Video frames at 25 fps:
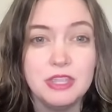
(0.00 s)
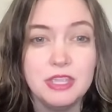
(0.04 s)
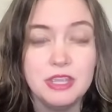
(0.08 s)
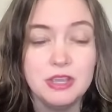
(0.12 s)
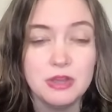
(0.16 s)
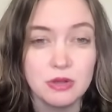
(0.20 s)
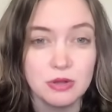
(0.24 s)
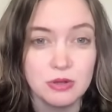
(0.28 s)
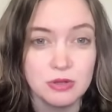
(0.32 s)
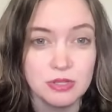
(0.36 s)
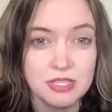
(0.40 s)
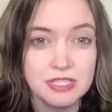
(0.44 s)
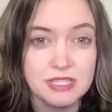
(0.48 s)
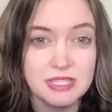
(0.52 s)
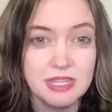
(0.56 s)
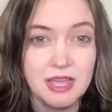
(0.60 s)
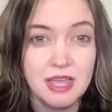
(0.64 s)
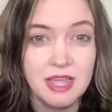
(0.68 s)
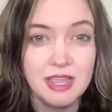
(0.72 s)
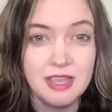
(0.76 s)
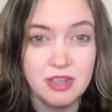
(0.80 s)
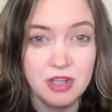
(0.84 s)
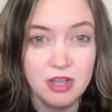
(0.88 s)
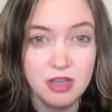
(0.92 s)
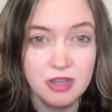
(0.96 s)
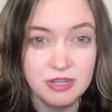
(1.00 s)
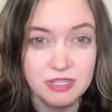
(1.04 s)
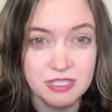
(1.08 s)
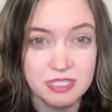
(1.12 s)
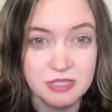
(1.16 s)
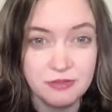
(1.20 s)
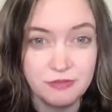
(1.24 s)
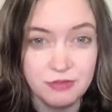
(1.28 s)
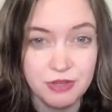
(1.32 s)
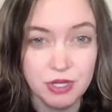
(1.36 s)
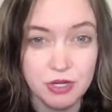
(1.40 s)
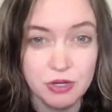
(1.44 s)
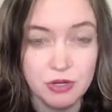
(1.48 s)
the Earth's
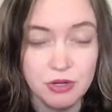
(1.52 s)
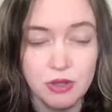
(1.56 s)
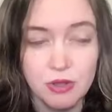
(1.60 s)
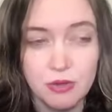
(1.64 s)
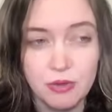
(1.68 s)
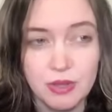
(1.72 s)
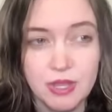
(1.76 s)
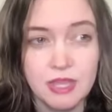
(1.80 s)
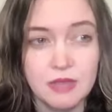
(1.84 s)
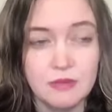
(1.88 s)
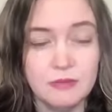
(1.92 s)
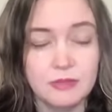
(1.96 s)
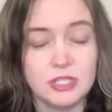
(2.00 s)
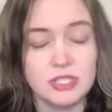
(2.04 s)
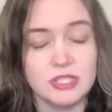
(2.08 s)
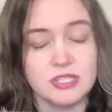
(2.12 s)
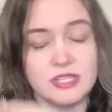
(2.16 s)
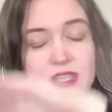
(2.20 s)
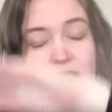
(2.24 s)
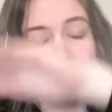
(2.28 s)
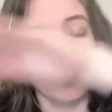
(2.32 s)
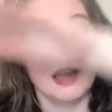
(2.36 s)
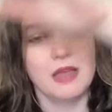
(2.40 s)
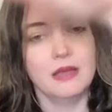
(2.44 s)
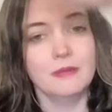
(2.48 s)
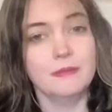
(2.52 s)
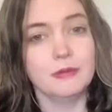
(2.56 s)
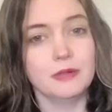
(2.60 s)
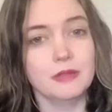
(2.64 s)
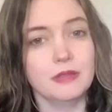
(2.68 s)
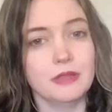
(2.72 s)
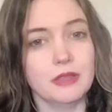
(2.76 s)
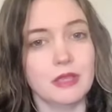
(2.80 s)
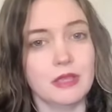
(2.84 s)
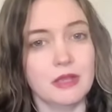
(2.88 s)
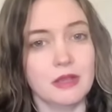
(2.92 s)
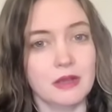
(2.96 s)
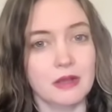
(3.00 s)
ionosphere, okay, which is the
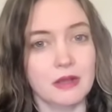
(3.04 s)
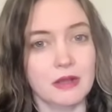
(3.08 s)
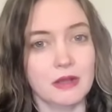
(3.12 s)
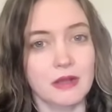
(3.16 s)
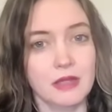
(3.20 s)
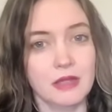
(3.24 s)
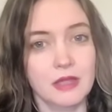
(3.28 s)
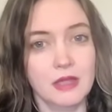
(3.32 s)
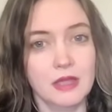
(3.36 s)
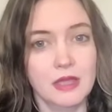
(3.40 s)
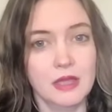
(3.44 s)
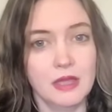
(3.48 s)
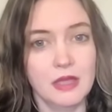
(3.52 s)
upper layer,